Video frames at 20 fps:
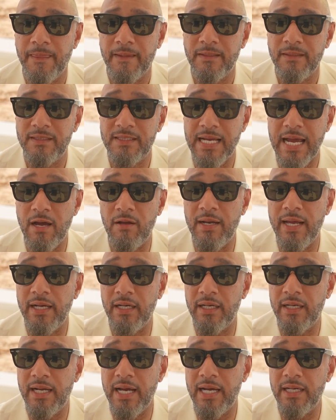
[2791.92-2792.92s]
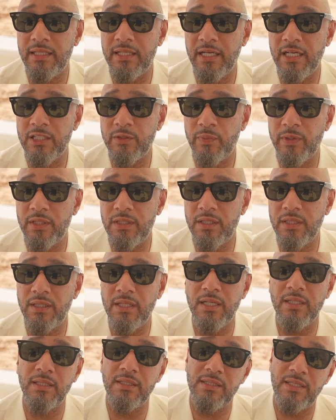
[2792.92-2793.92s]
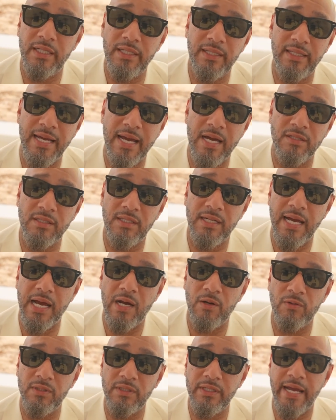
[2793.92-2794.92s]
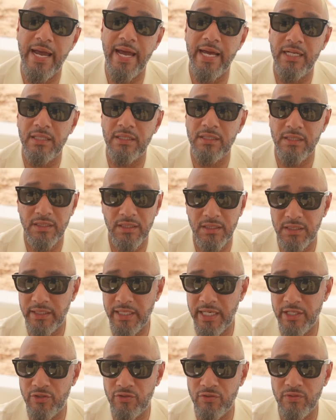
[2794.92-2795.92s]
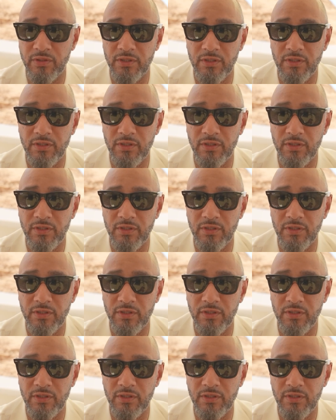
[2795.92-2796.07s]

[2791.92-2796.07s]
sound like good ideas, but it's another 10,000 hours added to the schedule.